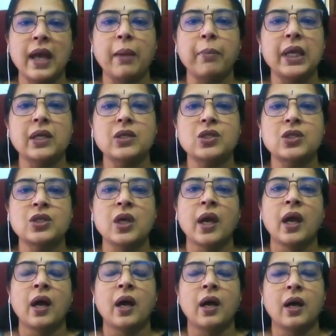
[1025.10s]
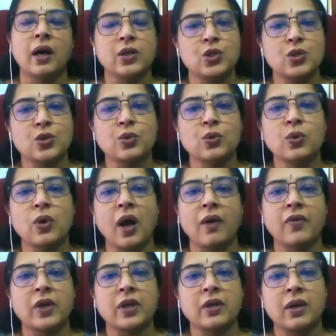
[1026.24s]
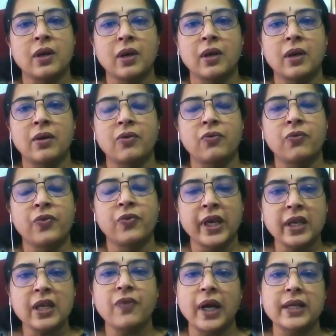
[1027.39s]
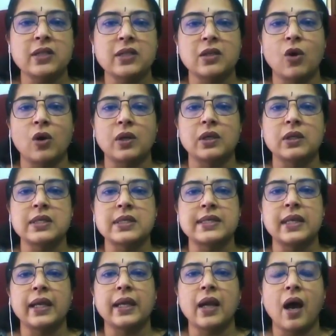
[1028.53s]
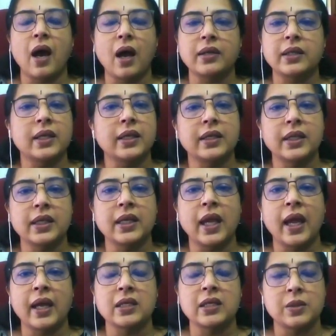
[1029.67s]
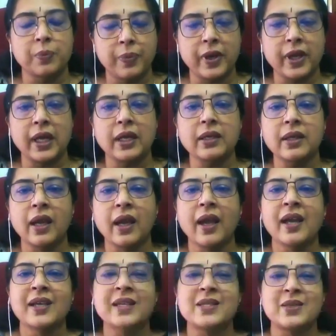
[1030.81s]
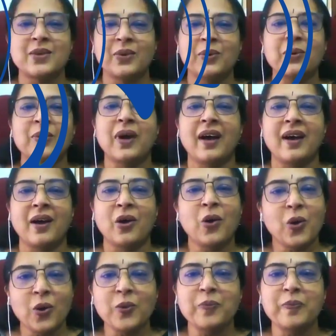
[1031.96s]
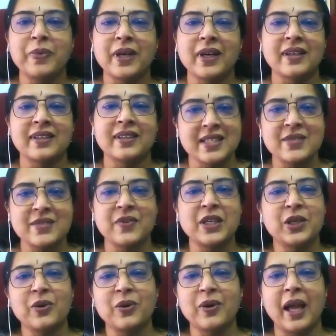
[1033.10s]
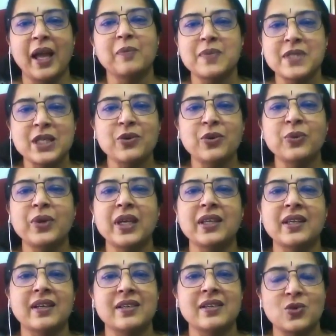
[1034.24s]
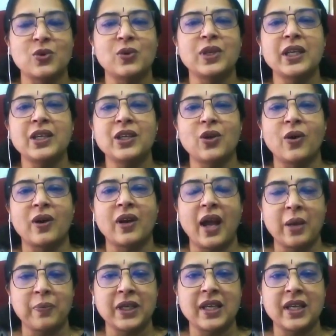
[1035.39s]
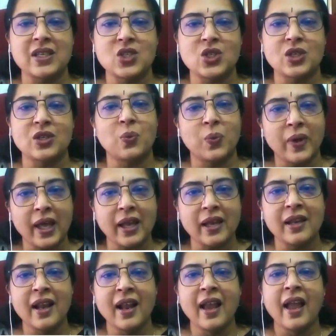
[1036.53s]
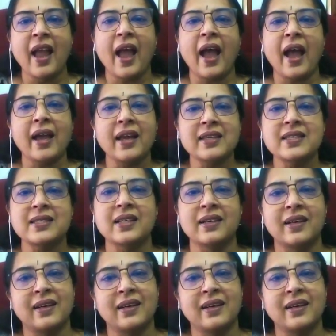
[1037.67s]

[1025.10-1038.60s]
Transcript: damage to our very vital organs like heart, kidney, and brain. So hope this video helps you in controlling your hypertension well, and